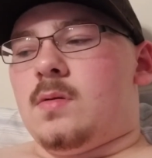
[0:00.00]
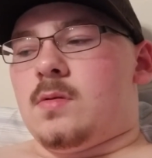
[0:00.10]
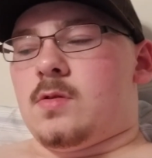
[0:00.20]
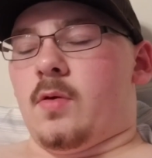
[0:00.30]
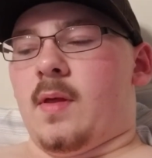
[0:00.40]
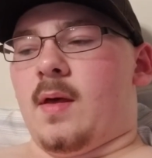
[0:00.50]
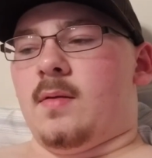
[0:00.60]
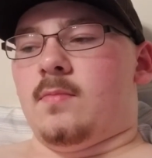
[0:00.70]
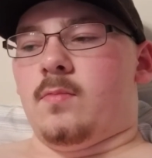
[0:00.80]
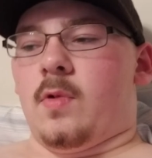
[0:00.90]
So that
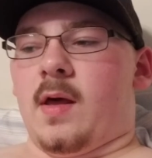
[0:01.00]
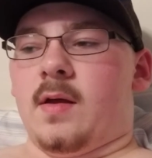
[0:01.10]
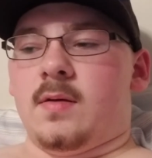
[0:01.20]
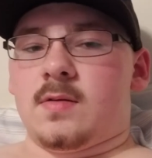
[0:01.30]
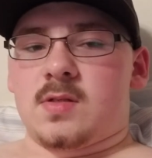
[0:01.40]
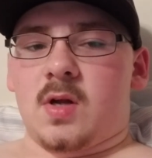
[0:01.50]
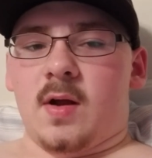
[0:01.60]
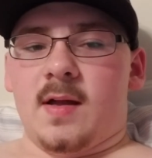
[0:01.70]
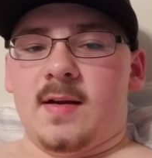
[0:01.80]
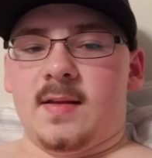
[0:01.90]
when I start
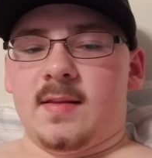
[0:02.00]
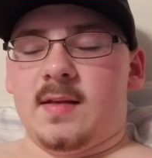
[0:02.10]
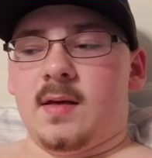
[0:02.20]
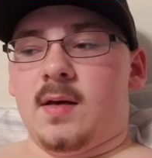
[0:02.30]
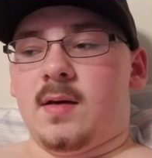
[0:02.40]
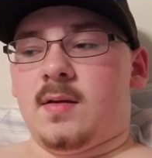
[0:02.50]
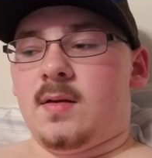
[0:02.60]
editing the